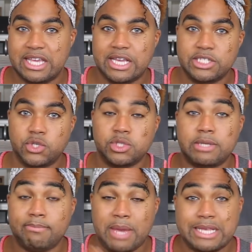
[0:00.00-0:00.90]
things
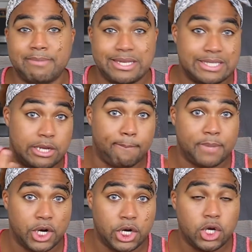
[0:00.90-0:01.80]
usually make my skin
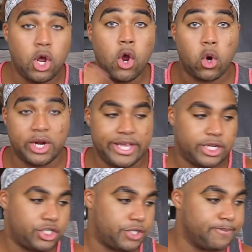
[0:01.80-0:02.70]
burn or
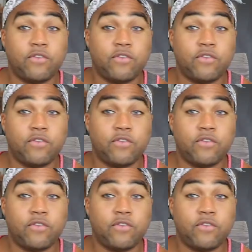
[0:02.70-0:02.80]
itch.